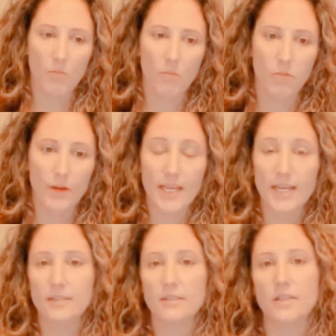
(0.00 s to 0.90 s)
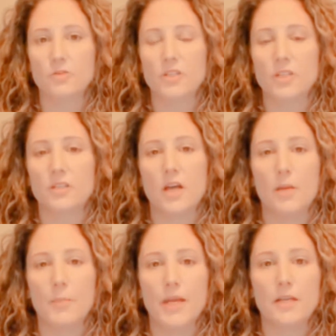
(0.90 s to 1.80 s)
We get into interesting
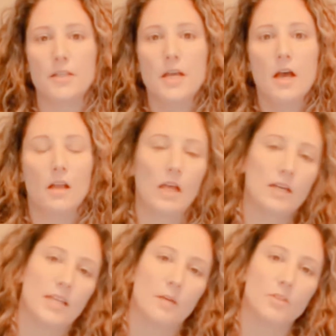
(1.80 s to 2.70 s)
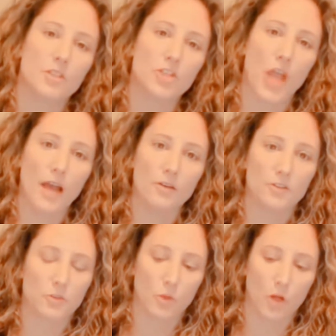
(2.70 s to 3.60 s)
topics. A lot of times the
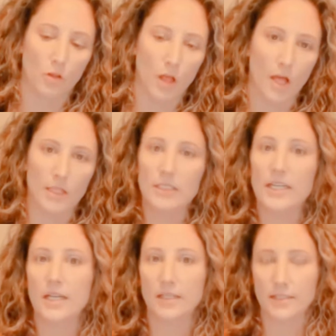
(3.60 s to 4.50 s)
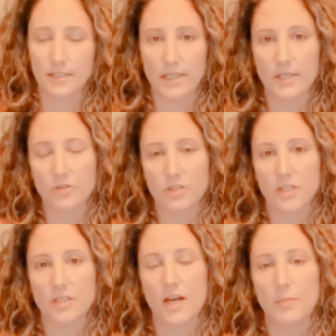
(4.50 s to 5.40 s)
chatters will lead us into
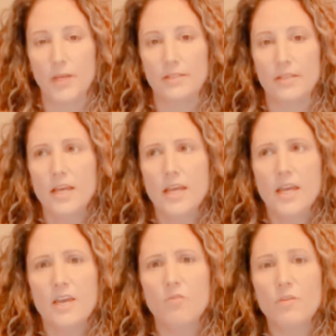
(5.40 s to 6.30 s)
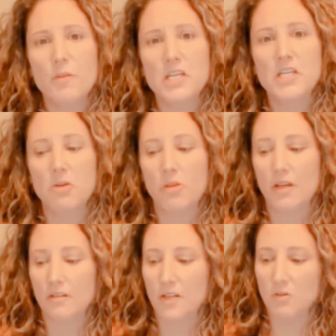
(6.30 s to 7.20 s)
interesting topics, and we've been doing
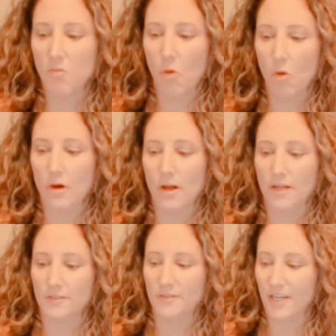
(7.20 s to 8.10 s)
a little more of,